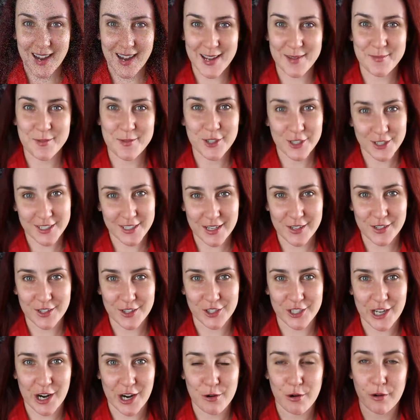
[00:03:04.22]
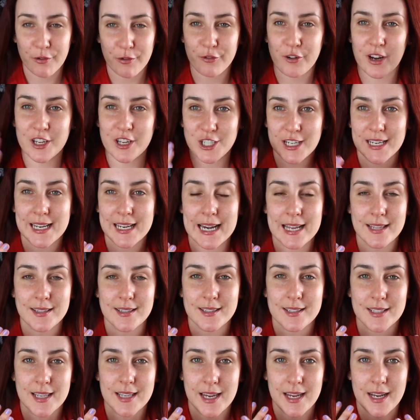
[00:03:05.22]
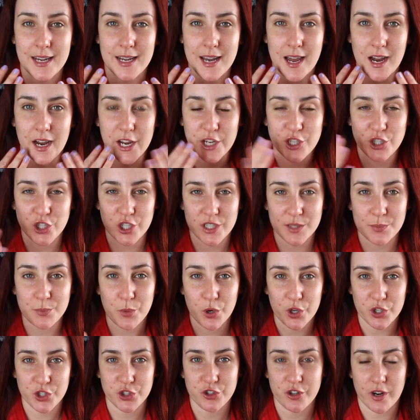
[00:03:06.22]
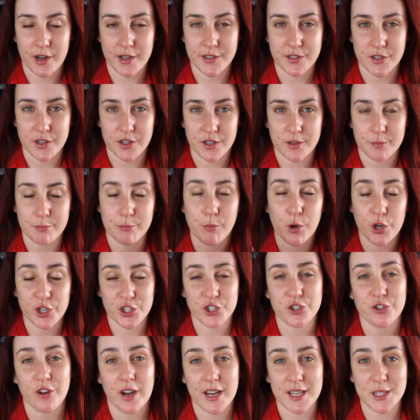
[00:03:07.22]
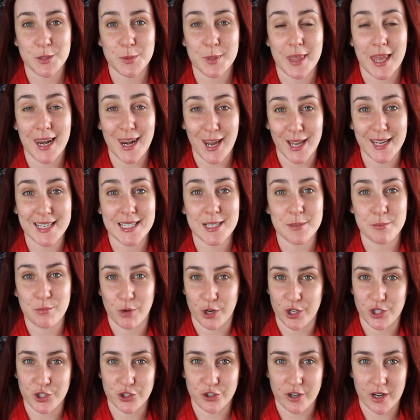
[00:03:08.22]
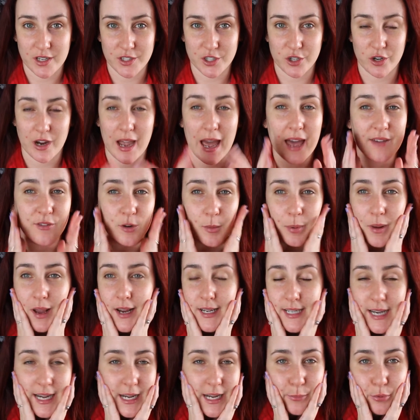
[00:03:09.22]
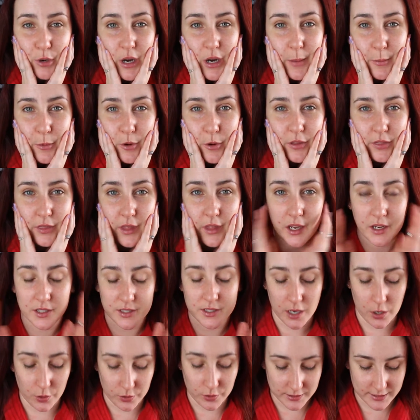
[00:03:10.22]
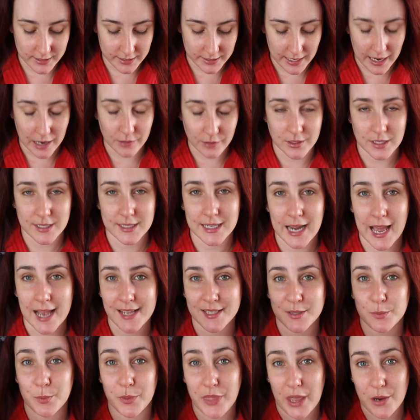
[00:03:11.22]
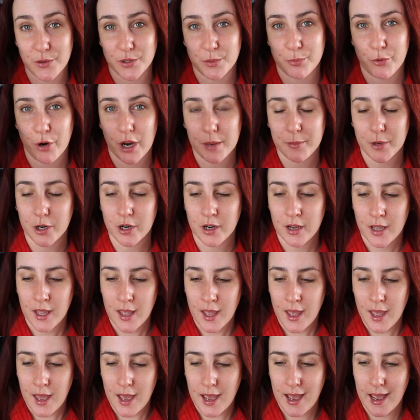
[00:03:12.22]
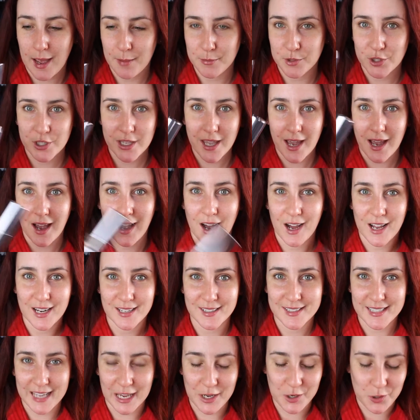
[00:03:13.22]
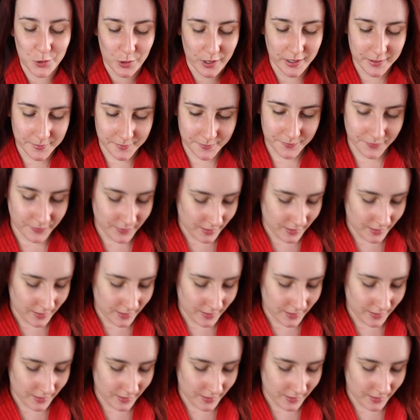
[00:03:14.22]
I'm just out of the shower, freshly cleansed skin. I just moisturised with a light moisturiser. I haven't applied any primer or anything because I'm going to see how this lasts without a primer. So yeah, I'll get going.